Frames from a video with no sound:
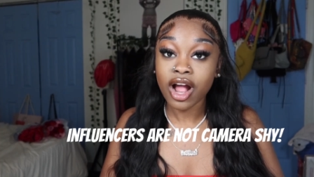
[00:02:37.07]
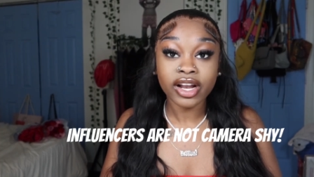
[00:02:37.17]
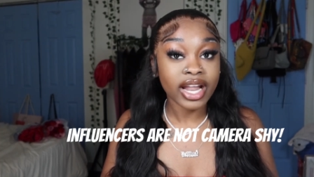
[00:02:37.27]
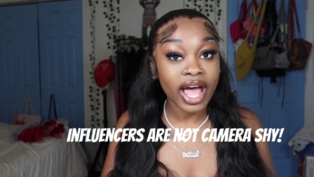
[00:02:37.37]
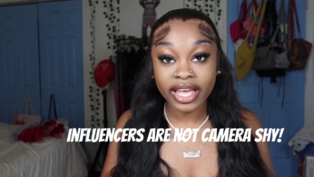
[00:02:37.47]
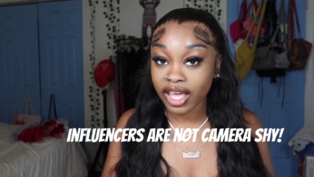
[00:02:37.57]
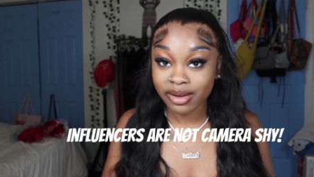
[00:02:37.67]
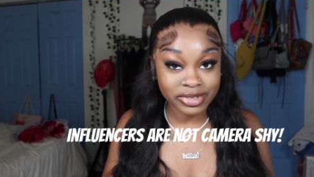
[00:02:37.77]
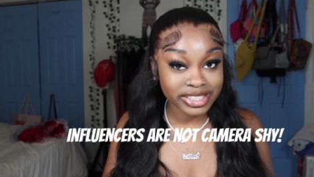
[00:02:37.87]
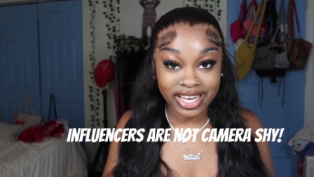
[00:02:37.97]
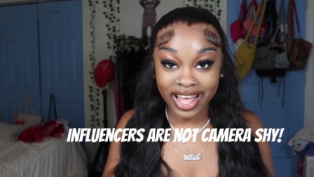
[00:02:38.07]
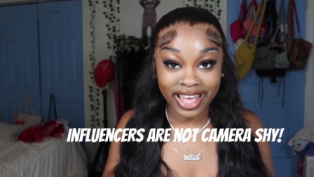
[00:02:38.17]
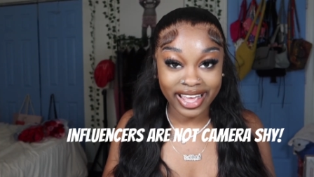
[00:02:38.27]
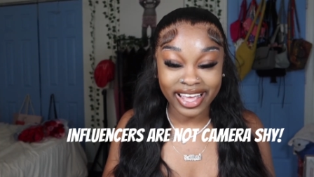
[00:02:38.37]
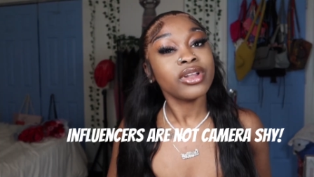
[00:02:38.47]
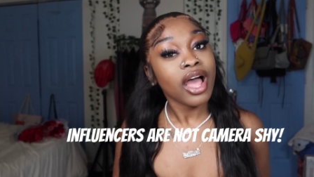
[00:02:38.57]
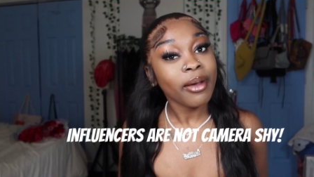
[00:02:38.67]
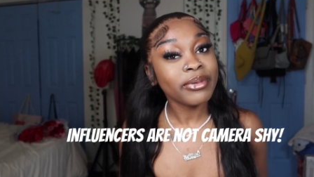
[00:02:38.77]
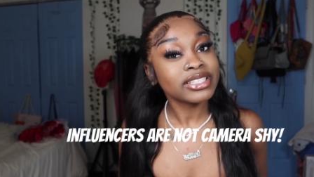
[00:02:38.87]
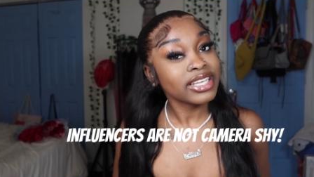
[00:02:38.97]
are not camera shy. Do
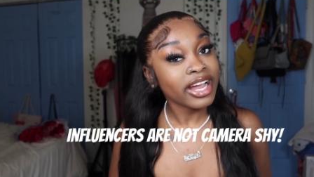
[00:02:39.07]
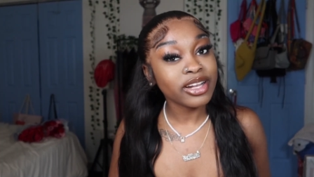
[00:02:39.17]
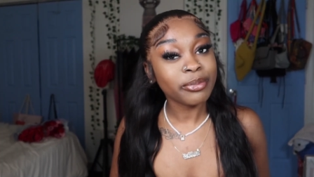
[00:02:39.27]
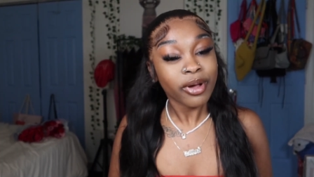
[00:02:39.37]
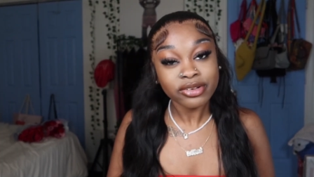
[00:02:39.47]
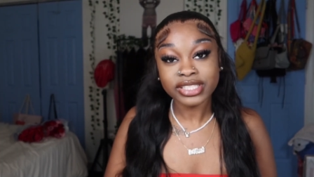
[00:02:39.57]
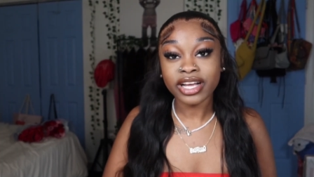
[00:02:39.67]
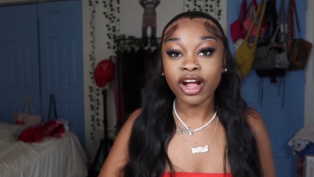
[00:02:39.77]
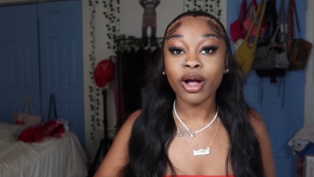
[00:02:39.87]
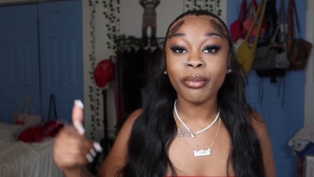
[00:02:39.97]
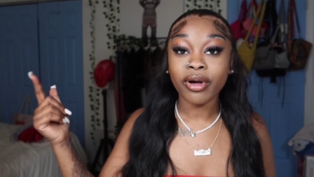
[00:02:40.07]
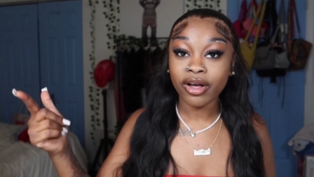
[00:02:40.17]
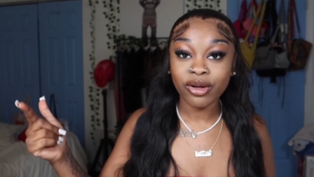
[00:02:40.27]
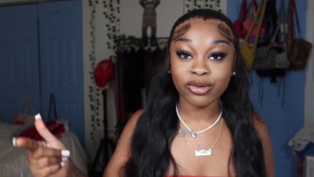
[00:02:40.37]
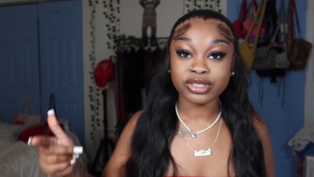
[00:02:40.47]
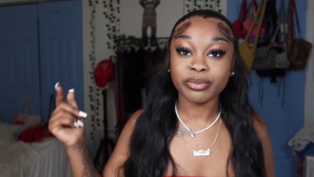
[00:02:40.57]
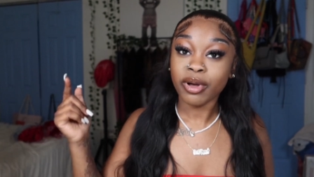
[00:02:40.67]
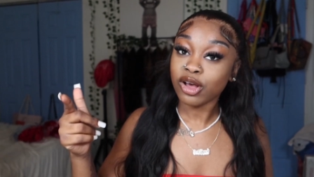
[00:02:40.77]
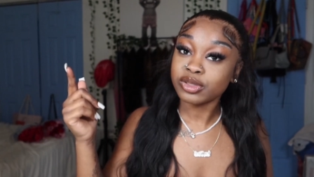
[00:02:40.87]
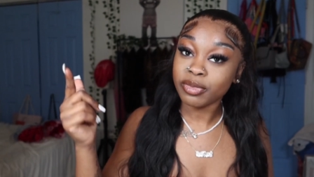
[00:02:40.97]
not be scared to post it, girl. Post,
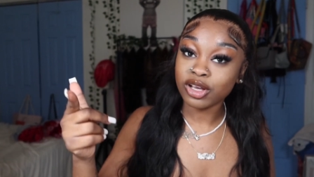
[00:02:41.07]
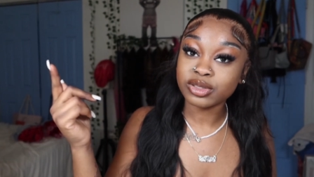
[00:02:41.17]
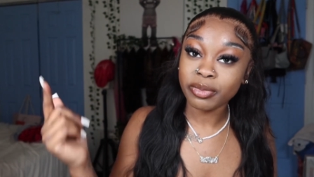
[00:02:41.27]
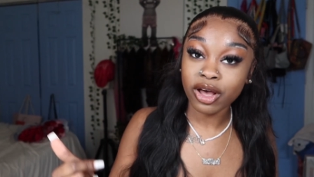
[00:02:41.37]
post, post,